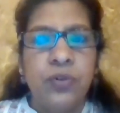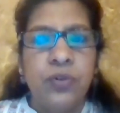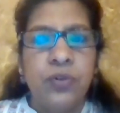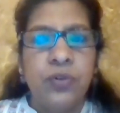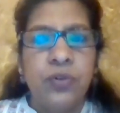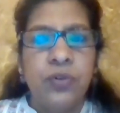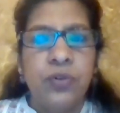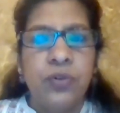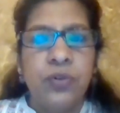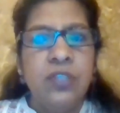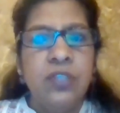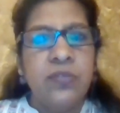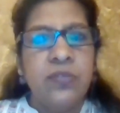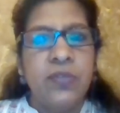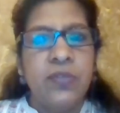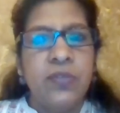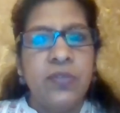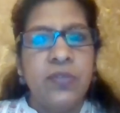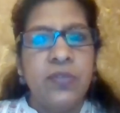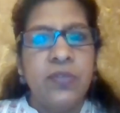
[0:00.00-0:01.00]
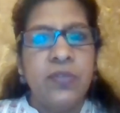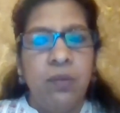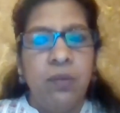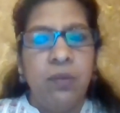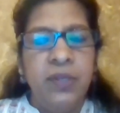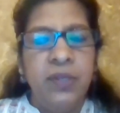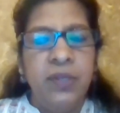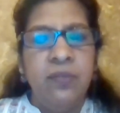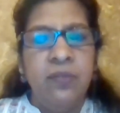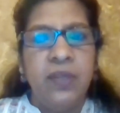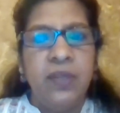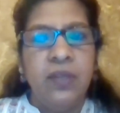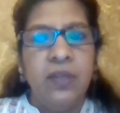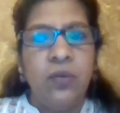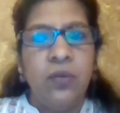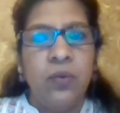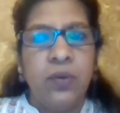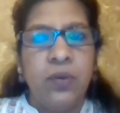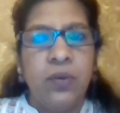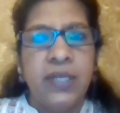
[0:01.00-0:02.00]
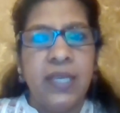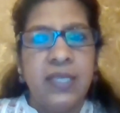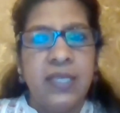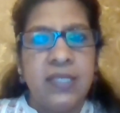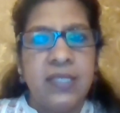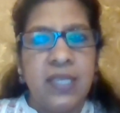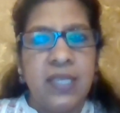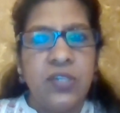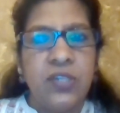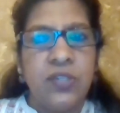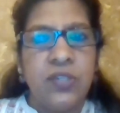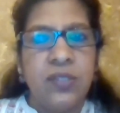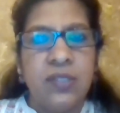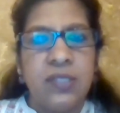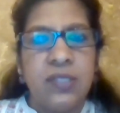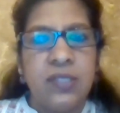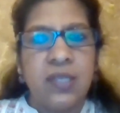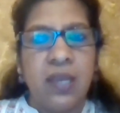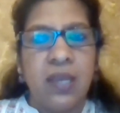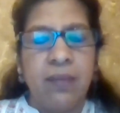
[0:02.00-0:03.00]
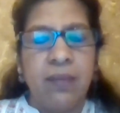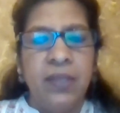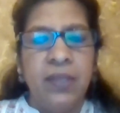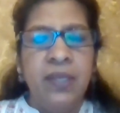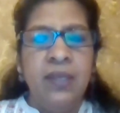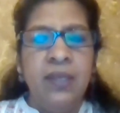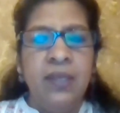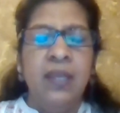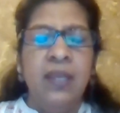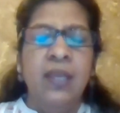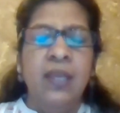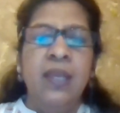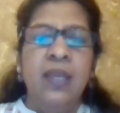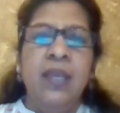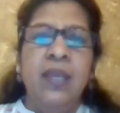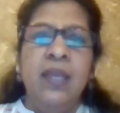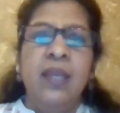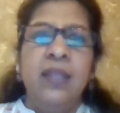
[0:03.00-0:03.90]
a few roles which are very common when organizations come in.